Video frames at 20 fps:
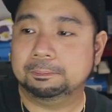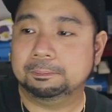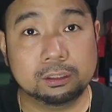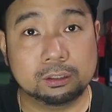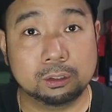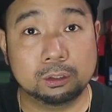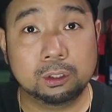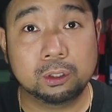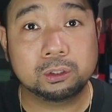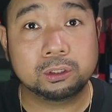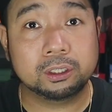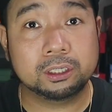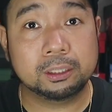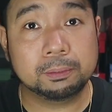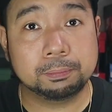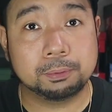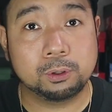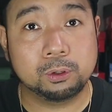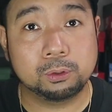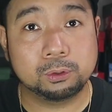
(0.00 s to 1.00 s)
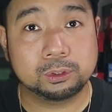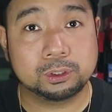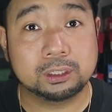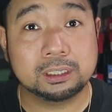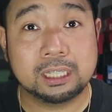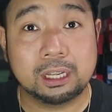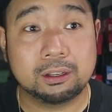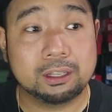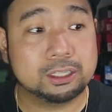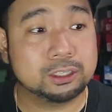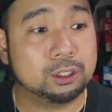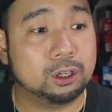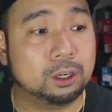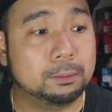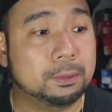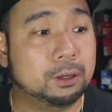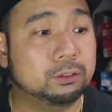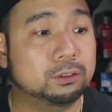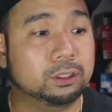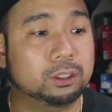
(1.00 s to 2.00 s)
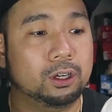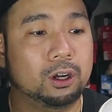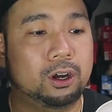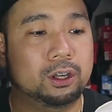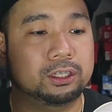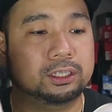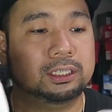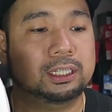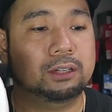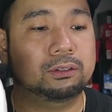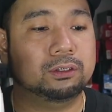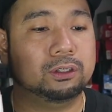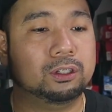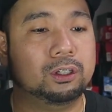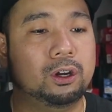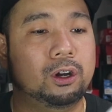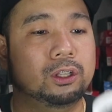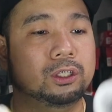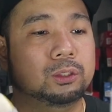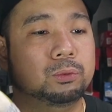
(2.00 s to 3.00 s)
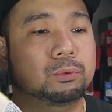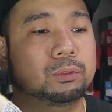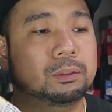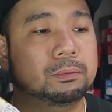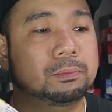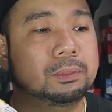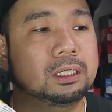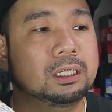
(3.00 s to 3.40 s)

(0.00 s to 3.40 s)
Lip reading: So those are the pros. Now let's talk about the cons. Now the cons would